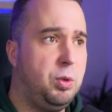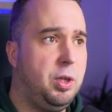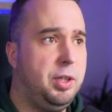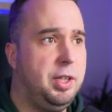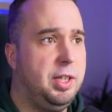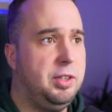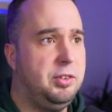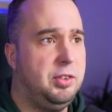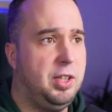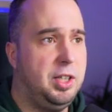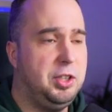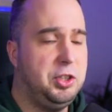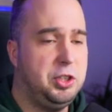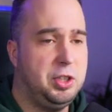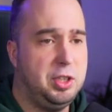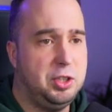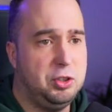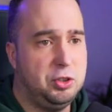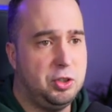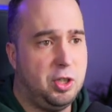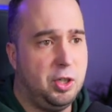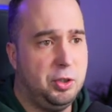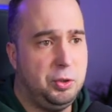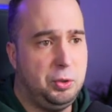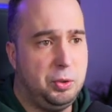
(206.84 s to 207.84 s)
one. Attention
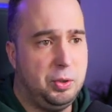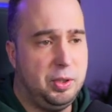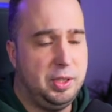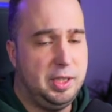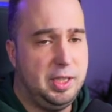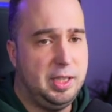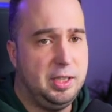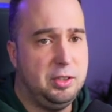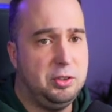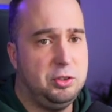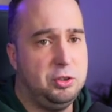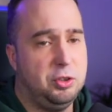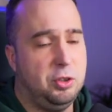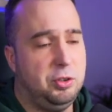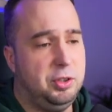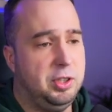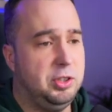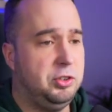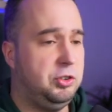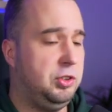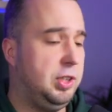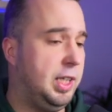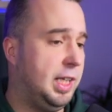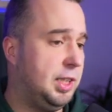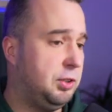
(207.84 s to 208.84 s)
is all you need. So this
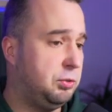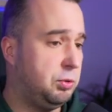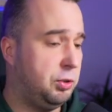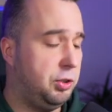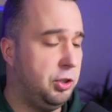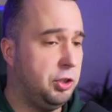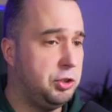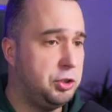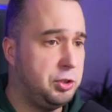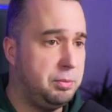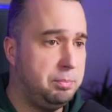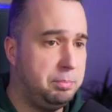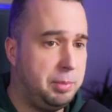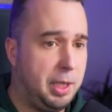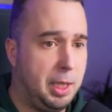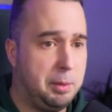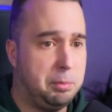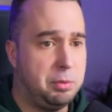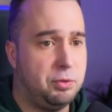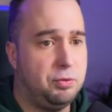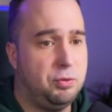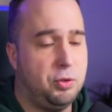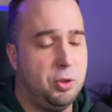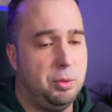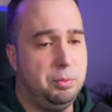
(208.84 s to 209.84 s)
is the introduction
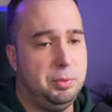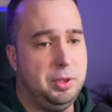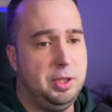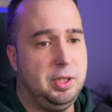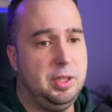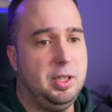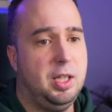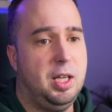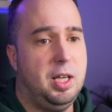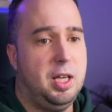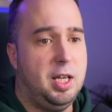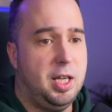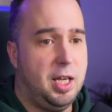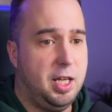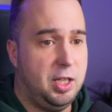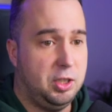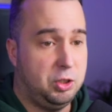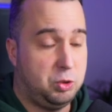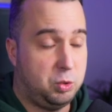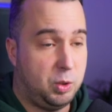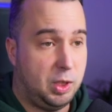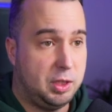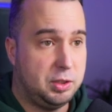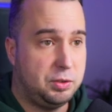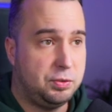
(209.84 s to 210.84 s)
paper from the uh,
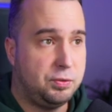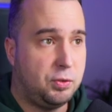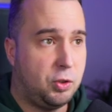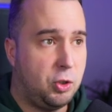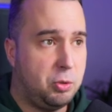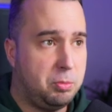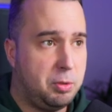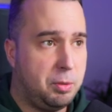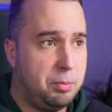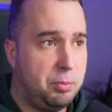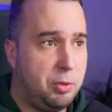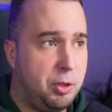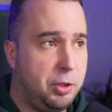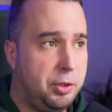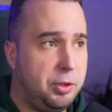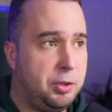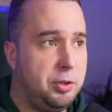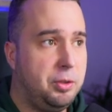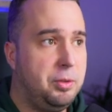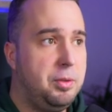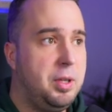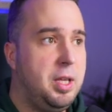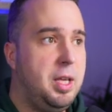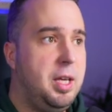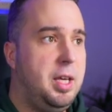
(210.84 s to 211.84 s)
transformer
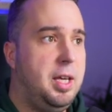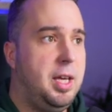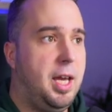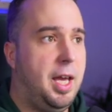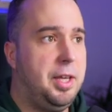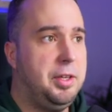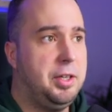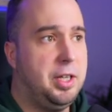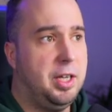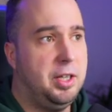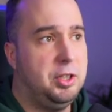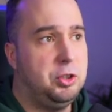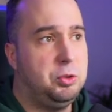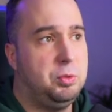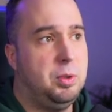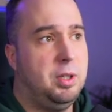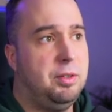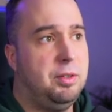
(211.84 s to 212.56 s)
model. And you can as